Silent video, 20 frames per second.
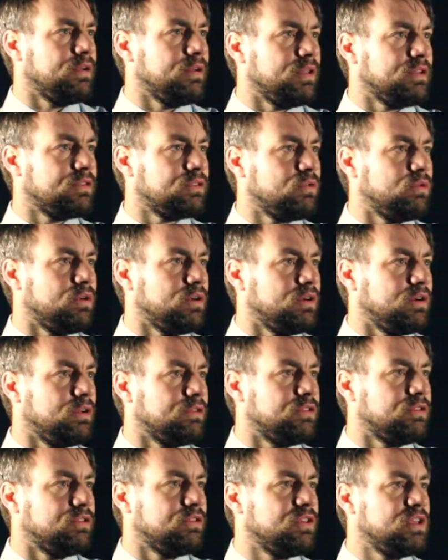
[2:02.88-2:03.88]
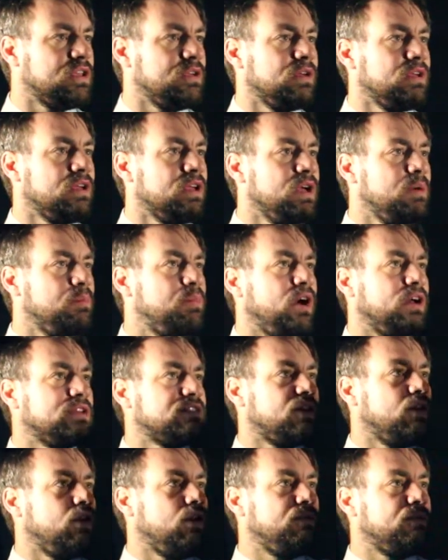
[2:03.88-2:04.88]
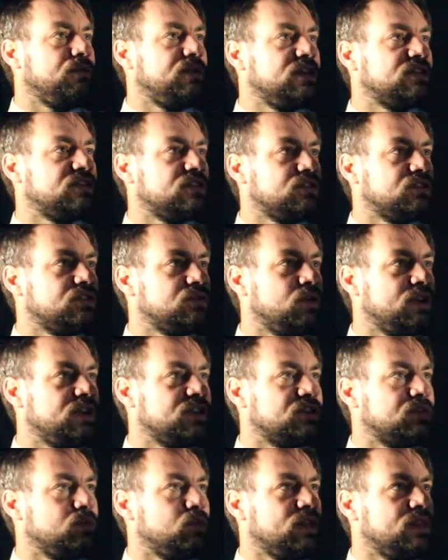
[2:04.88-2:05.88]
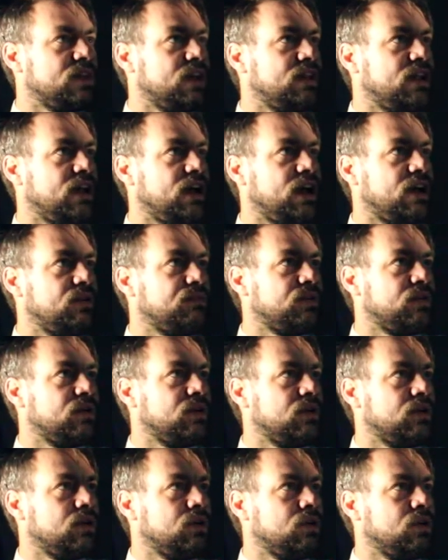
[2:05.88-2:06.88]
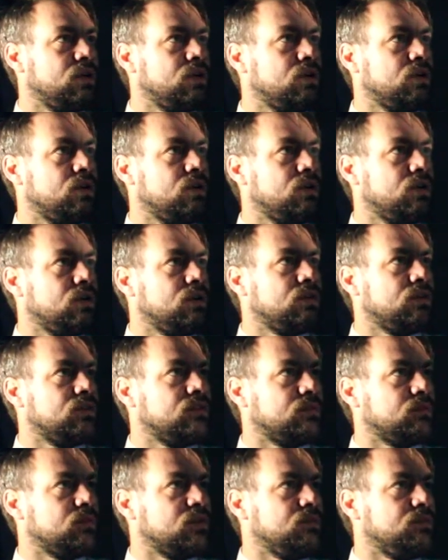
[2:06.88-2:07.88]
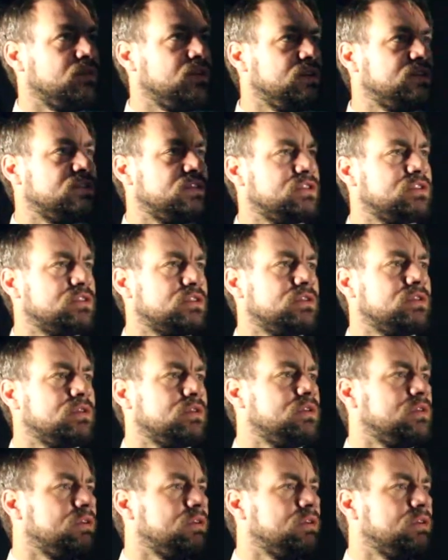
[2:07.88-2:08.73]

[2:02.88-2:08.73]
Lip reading: it's quite hard to see, but off of this switch, we then have some computers,